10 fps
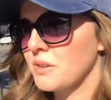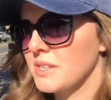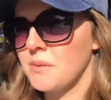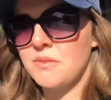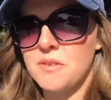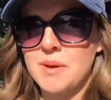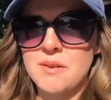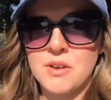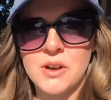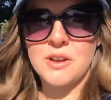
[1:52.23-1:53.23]
some of you may
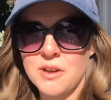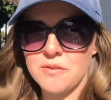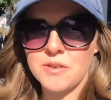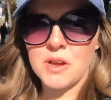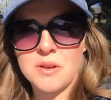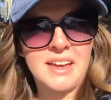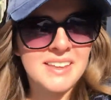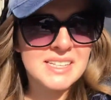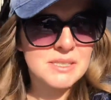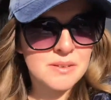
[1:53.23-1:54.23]
have heard of, I
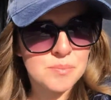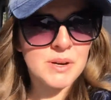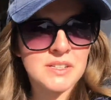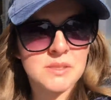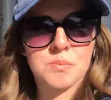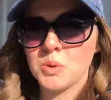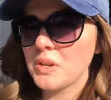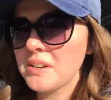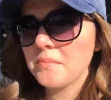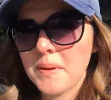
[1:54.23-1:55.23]
think it's pronounced
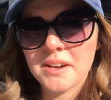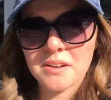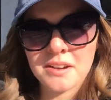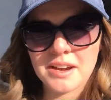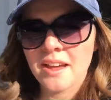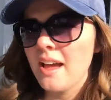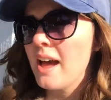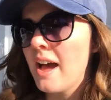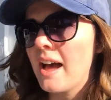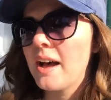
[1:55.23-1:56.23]
Boudin Bakery.
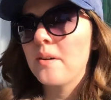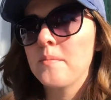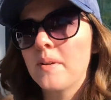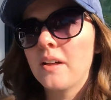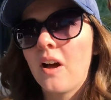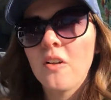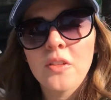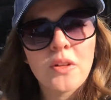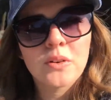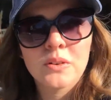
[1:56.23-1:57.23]
All the
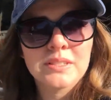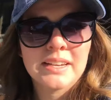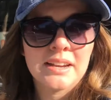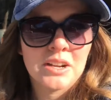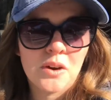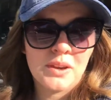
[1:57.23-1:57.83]
locals say to go